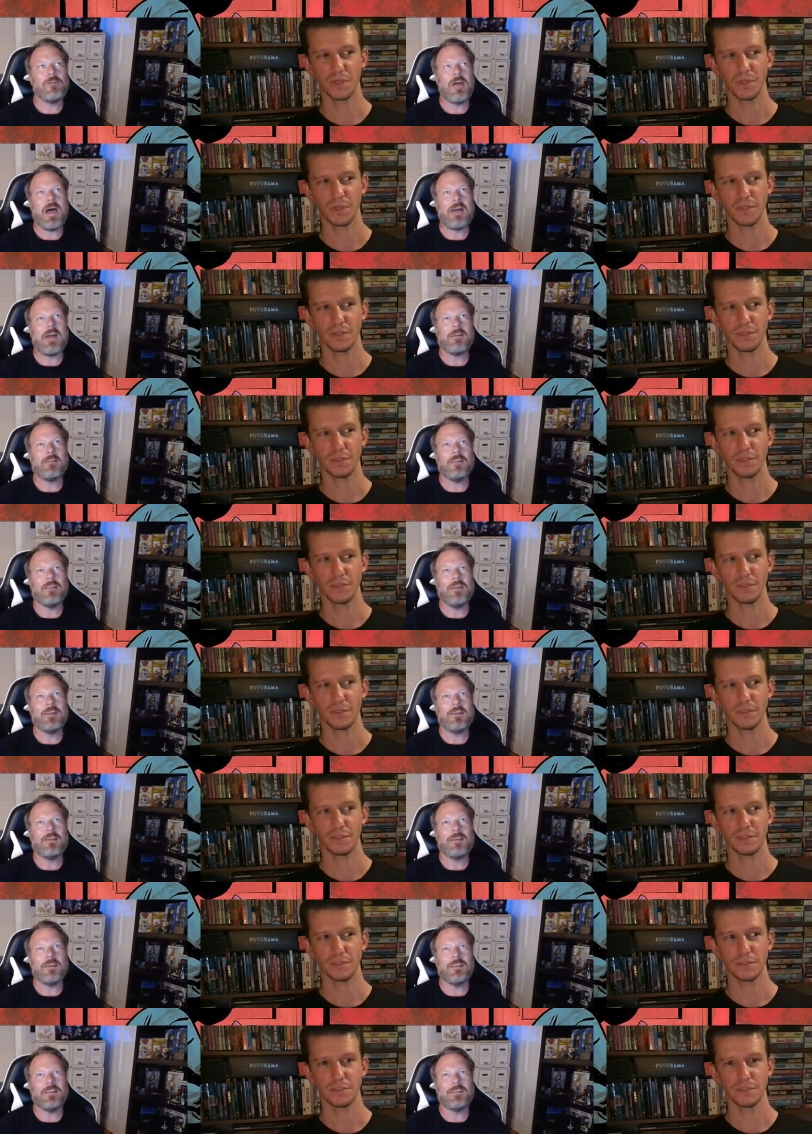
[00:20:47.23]
Speaker 1: at a lake,
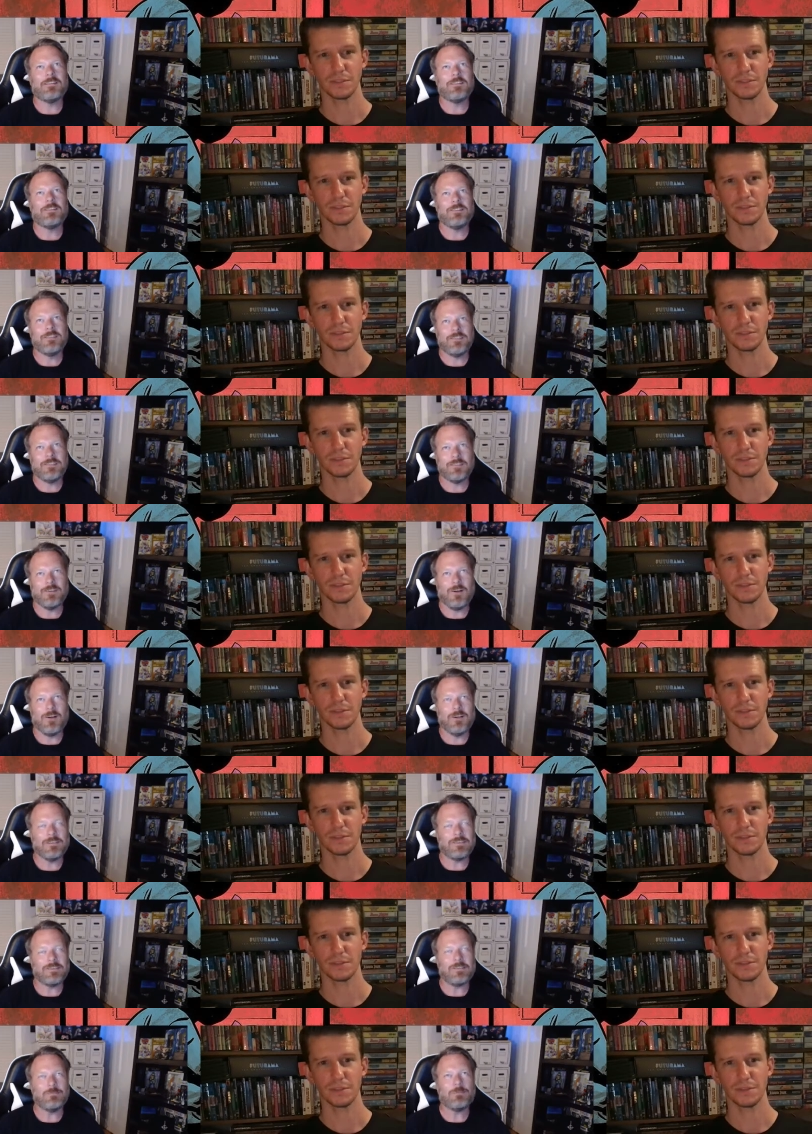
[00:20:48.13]
and this is just all
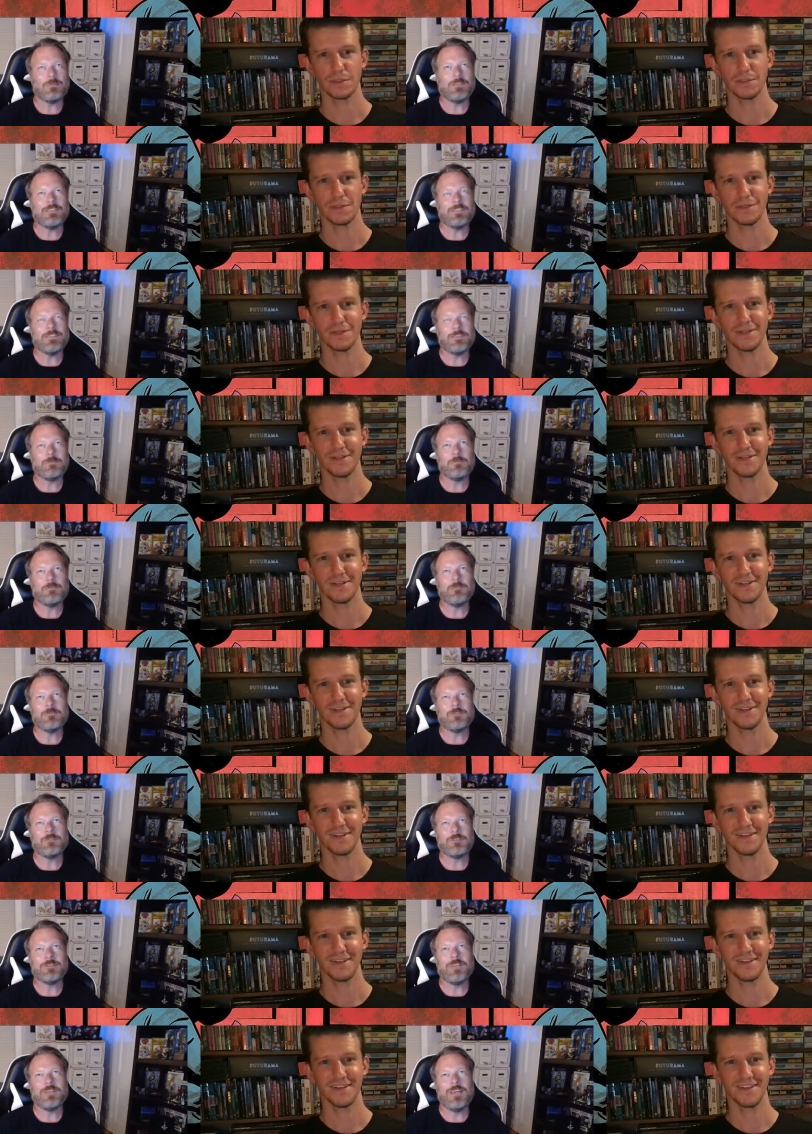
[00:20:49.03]
symbolism
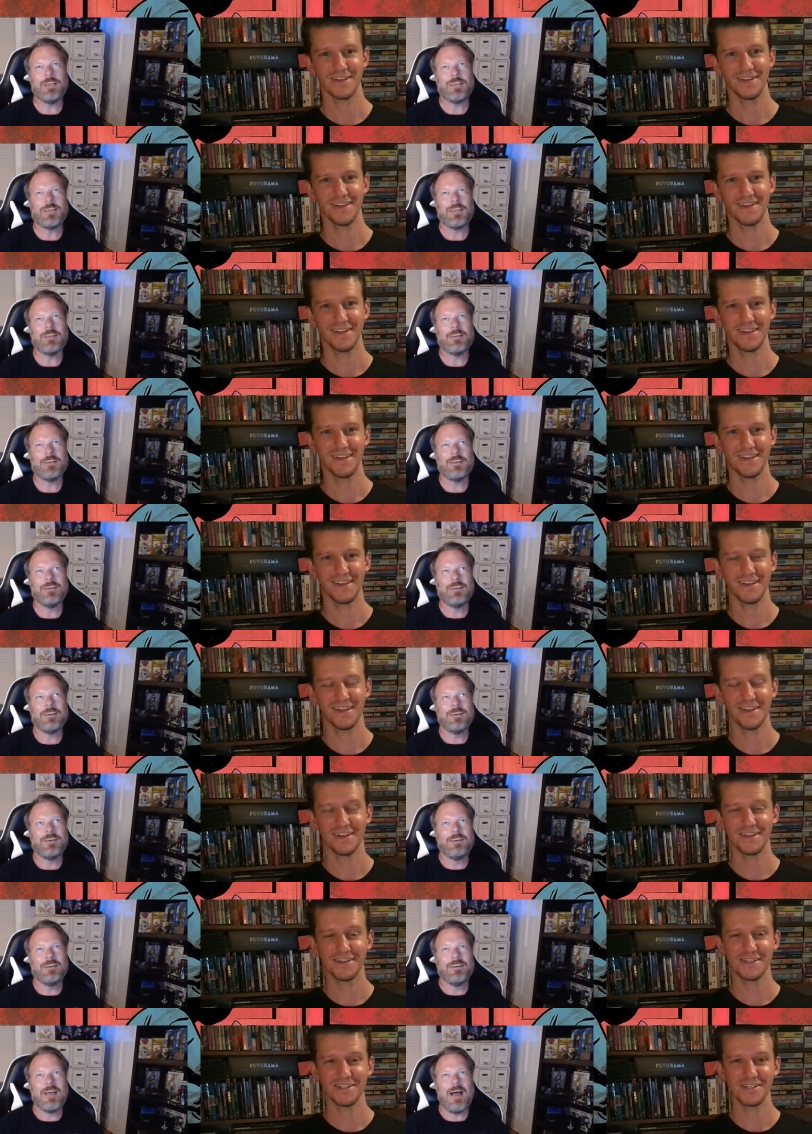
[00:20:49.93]
for like
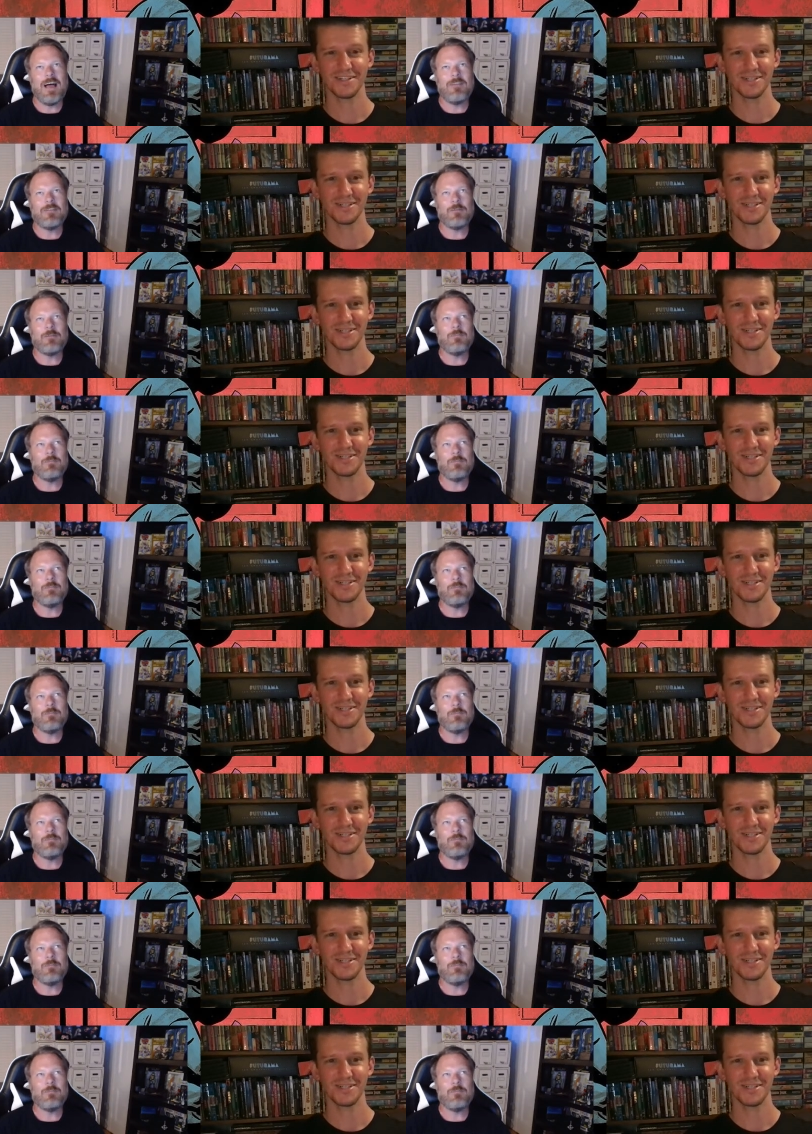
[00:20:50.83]
having